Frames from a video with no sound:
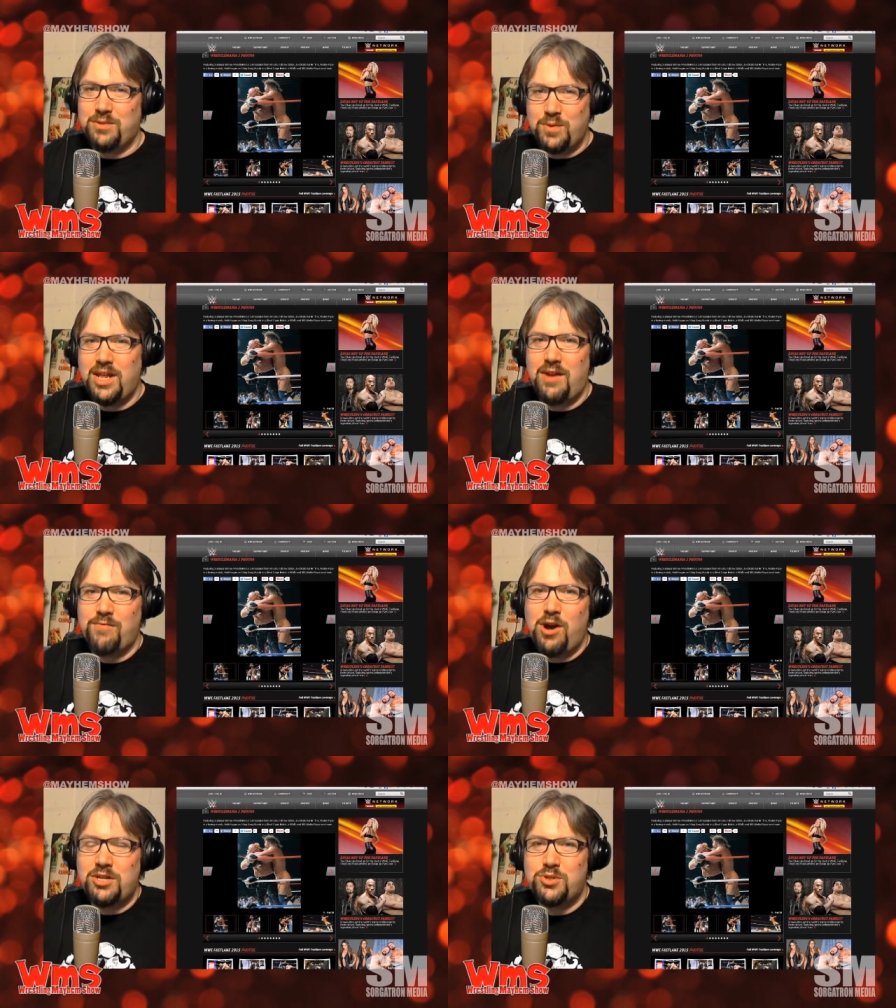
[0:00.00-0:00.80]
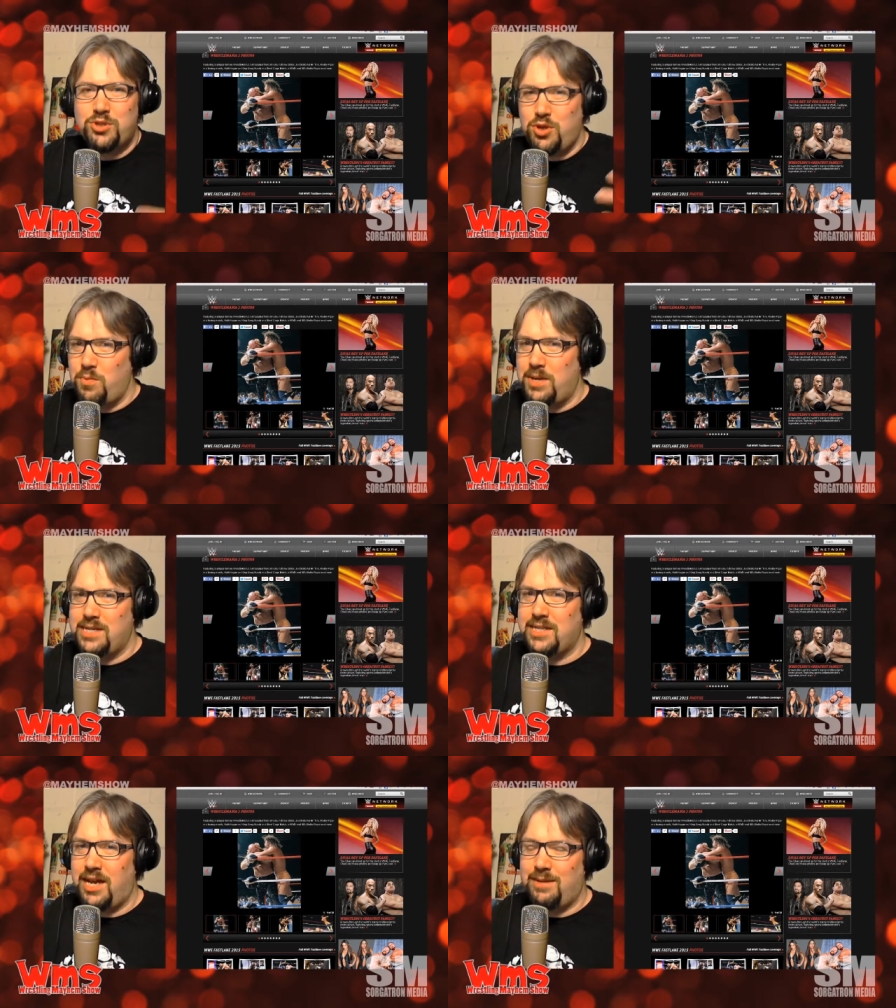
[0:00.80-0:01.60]
It's one that I've watched so
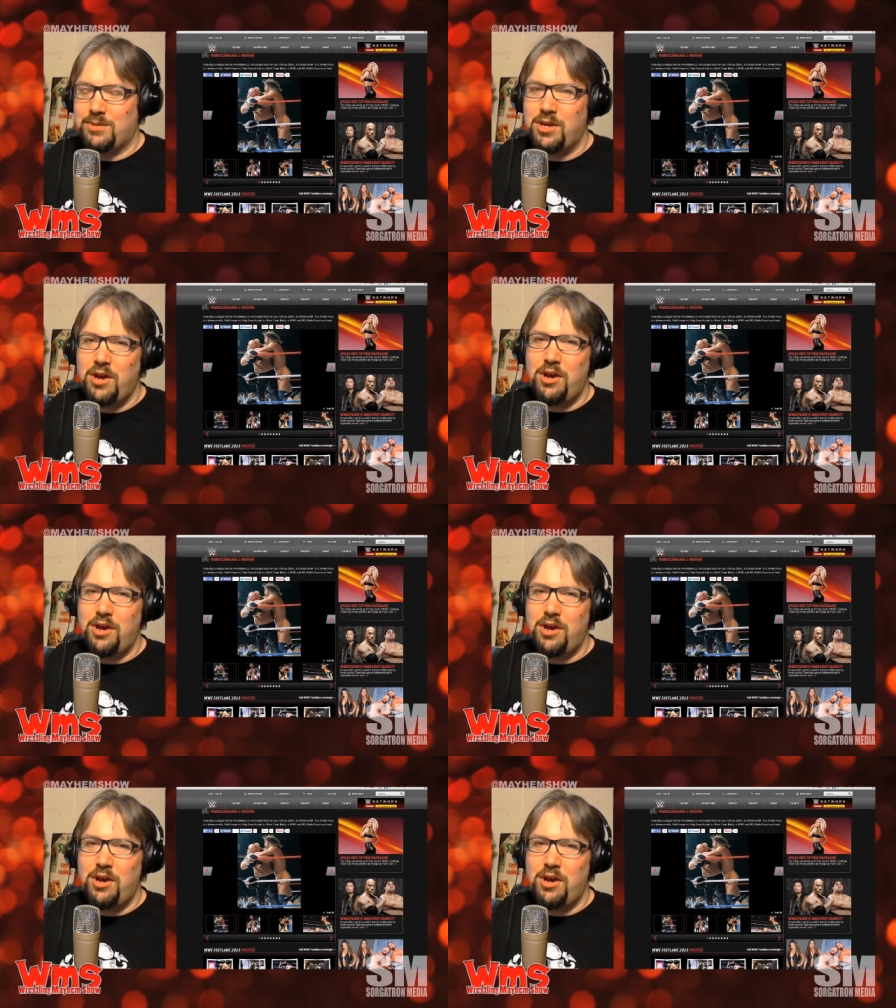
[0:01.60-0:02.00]
many times